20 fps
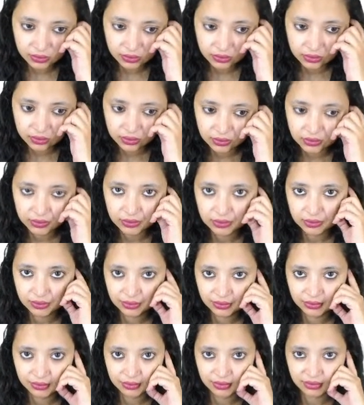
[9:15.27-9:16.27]

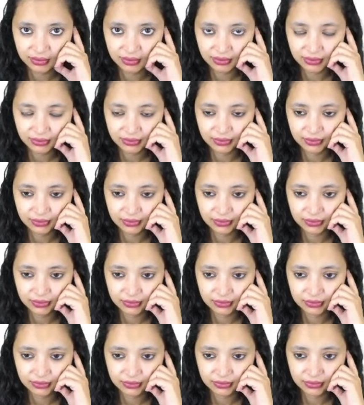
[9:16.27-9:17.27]

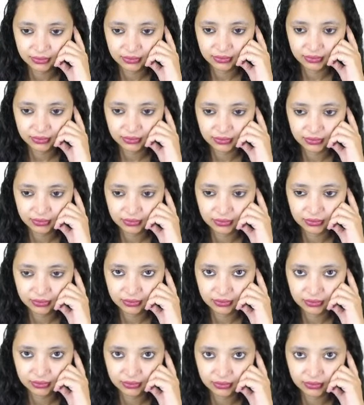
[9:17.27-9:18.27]

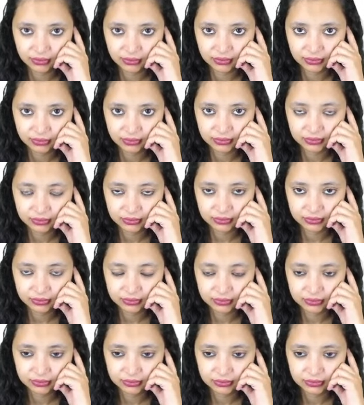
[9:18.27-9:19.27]

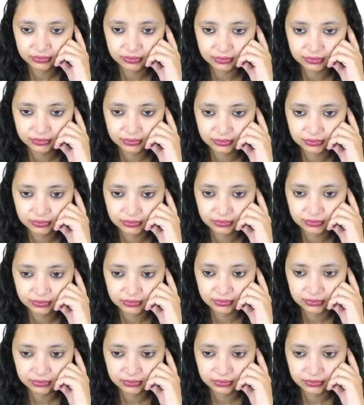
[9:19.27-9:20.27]

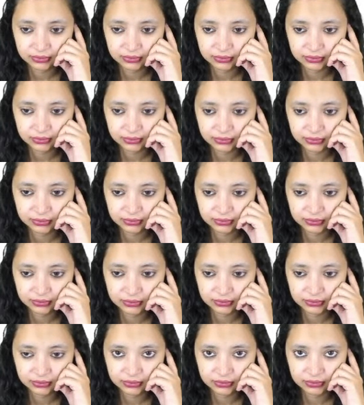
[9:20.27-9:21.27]

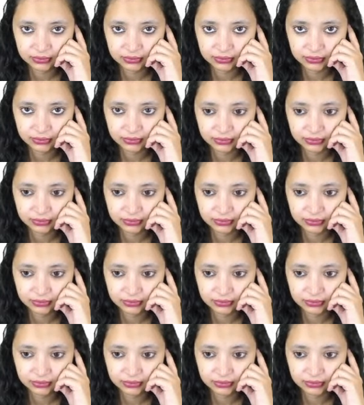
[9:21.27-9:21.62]
Nothing is said.